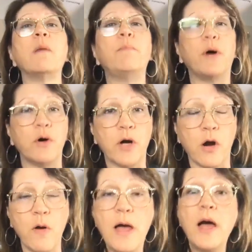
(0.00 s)
a
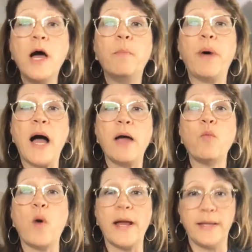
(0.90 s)
BOGO, buy
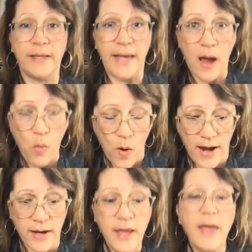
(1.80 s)
one, get
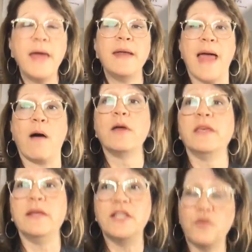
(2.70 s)
one. Now,
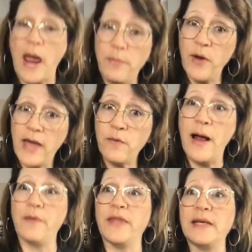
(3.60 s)
you need to wrap your head
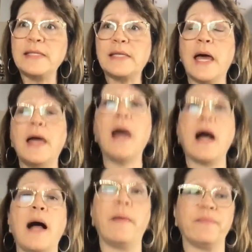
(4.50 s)
around this.
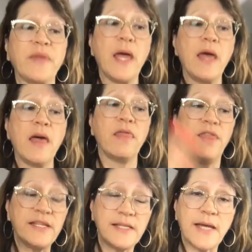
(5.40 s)
Um,
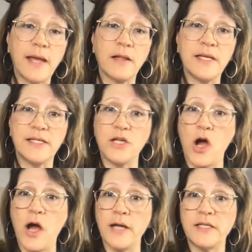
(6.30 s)
this sale is
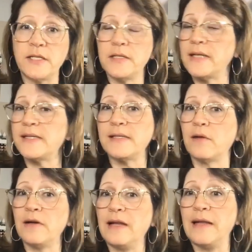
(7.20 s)
not
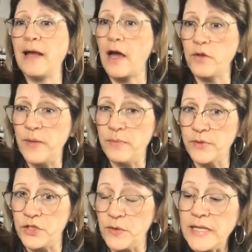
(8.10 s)
necessarily like other people
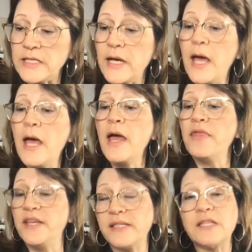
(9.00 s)
do it.
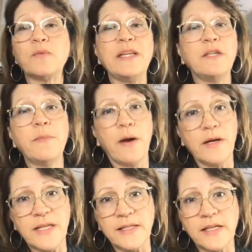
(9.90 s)
This is the way
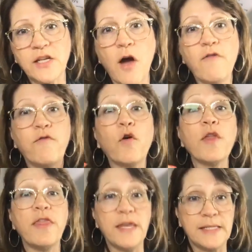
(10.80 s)
Tamara does it for
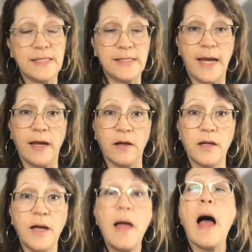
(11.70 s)
this sale.
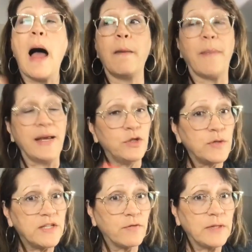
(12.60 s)
I might do
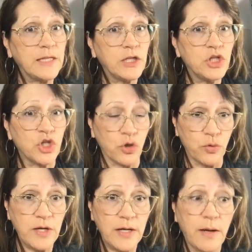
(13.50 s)
it differently in
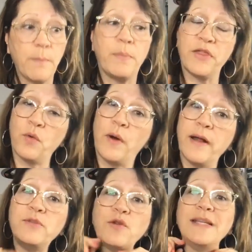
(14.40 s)
June, but the one
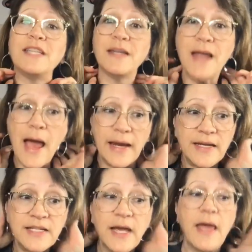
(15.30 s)
I'm doing
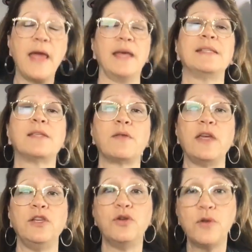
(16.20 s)
tonight is so
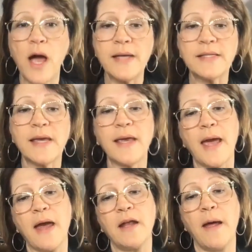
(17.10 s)
that you guys can
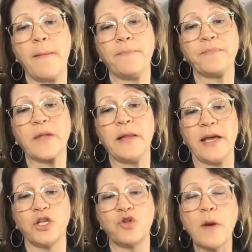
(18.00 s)
get
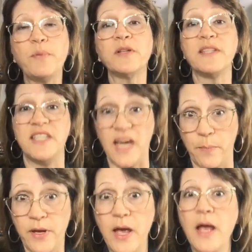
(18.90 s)
like triple
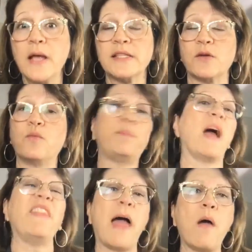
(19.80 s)
dip. So
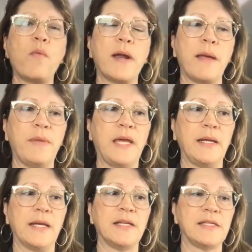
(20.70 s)
by that, what I
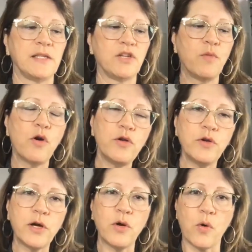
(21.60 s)
mean is tomorrow
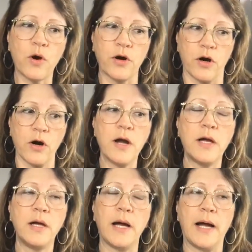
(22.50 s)
you can order,
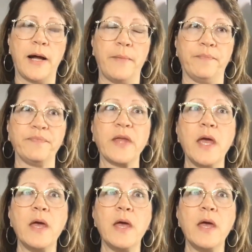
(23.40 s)
um,